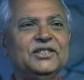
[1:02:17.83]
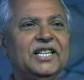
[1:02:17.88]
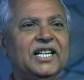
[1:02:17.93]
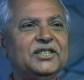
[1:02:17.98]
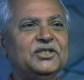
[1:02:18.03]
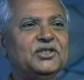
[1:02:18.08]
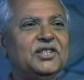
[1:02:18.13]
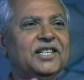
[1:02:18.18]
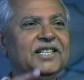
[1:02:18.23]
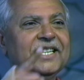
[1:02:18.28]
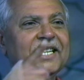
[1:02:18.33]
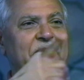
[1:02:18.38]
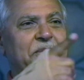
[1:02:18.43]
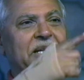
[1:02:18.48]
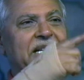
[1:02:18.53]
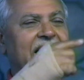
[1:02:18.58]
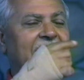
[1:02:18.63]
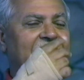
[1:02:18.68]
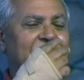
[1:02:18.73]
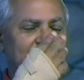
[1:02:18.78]
Yesterday
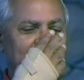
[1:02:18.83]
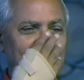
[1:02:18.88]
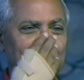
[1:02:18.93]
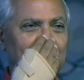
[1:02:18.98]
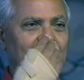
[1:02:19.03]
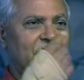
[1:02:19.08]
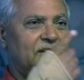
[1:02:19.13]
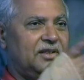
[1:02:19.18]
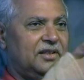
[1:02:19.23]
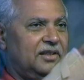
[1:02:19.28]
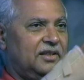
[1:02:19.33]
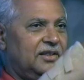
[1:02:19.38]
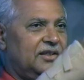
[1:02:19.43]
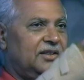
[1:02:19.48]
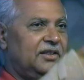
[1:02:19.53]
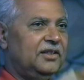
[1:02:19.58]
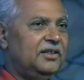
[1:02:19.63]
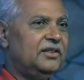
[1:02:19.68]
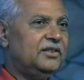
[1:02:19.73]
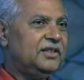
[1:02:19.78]
when I told
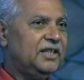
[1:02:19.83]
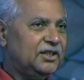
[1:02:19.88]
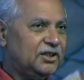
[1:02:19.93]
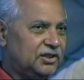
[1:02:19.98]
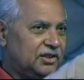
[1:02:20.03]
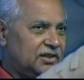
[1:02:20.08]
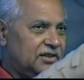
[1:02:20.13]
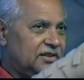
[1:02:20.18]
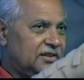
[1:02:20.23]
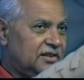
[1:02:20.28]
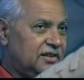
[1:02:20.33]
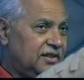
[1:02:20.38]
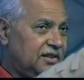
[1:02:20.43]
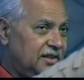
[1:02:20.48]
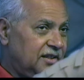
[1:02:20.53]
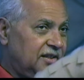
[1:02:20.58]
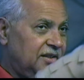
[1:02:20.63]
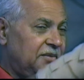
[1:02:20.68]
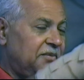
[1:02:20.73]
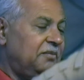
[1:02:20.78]
this
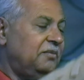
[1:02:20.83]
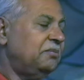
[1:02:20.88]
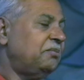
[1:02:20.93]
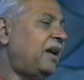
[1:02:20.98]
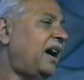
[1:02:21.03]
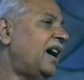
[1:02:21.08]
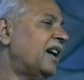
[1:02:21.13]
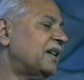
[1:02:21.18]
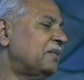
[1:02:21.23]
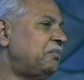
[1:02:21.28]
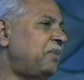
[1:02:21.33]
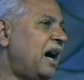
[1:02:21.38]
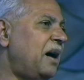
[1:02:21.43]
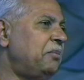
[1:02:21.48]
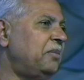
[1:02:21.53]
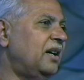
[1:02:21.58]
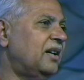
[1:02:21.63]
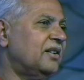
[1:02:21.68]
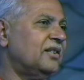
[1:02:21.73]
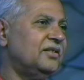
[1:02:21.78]
Mark
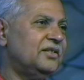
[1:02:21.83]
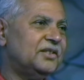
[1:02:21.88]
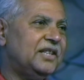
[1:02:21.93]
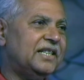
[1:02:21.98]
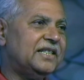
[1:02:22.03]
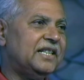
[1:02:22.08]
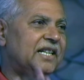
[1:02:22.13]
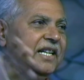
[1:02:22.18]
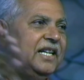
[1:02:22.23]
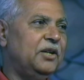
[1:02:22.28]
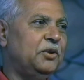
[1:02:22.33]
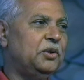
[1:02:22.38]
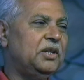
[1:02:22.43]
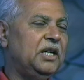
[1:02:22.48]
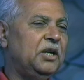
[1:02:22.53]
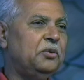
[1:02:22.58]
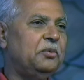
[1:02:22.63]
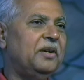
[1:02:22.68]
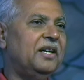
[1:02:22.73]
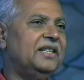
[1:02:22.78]
Palmer that
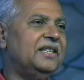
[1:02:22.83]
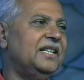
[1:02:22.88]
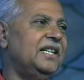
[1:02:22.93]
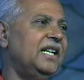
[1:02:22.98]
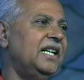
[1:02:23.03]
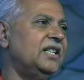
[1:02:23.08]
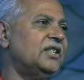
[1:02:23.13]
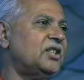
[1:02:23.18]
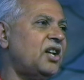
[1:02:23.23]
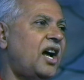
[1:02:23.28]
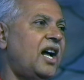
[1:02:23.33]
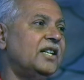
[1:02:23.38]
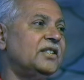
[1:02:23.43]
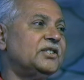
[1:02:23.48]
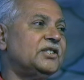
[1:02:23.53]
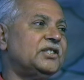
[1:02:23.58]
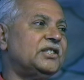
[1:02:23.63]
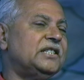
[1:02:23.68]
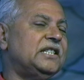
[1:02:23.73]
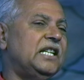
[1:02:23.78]
everyone is
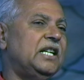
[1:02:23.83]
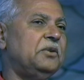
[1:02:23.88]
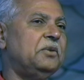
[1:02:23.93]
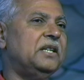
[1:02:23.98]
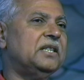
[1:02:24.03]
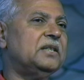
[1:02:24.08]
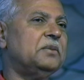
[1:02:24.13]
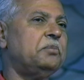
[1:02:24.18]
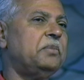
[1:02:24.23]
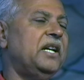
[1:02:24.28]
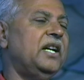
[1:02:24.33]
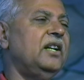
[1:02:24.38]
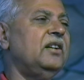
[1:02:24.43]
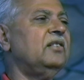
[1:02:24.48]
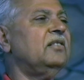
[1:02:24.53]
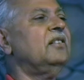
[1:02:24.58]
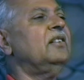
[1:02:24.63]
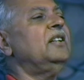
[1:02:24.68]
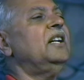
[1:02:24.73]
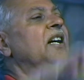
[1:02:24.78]
on seventh
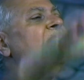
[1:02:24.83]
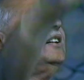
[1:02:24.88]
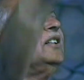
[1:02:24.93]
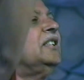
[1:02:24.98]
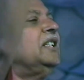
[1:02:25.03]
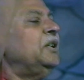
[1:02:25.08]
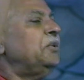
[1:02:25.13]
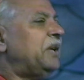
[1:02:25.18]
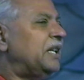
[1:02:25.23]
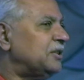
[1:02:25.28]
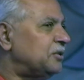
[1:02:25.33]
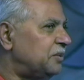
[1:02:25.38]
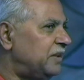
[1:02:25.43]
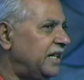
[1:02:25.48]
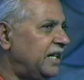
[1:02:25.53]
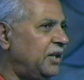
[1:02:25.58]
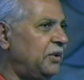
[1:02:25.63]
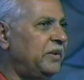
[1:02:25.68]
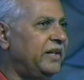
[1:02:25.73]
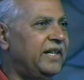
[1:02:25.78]
plane, yeah, he was
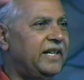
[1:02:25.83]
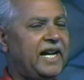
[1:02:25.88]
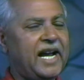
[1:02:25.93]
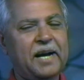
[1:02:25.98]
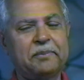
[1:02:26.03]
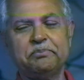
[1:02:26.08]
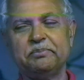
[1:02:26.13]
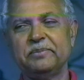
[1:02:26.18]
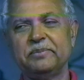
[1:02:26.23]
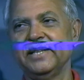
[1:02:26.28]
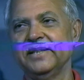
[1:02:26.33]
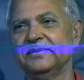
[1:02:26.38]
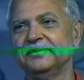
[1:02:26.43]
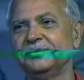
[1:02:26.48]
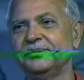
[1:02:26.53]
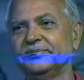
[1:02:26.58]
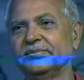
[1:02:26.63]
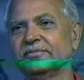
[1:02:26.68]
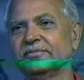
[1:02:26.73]
very, very happy.